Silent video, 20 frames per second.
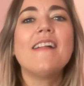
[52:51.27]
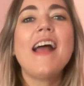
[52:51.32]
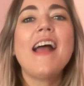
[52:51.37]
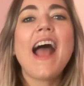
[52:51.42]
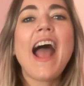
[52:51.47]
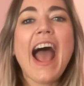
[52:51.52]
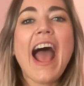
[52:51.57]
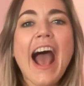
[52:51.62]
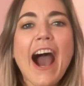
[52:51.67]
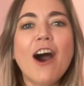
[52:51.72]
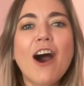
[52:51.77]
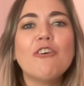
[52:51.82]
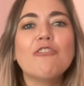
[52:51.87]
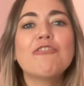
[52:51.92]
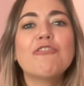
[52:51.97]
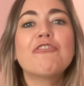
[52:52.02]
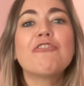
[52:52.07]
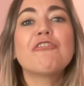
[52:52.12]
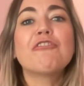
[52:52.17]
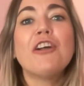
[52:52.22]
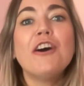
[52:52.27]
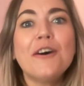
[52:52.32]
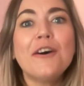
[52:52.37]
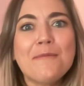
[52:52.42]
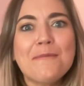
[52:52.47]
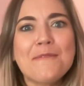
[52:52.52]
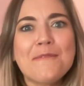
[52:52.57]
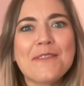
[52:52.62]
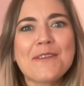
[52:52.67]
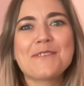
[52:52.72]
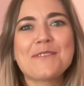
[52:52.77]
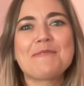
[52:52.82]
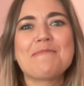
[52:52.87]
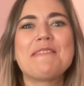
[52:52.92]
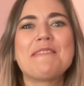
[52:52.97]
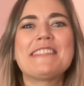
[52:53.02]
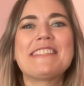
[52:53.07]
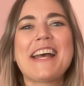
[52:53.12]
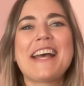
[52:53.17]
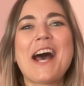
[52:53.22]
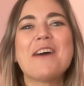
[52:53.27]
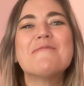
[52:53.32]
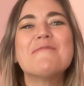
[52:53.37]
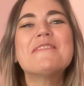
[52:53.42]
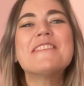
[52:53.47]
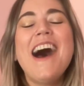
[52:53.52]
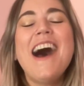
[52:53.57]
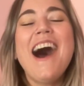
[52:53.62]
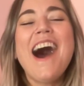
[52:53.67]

how from those mishaps,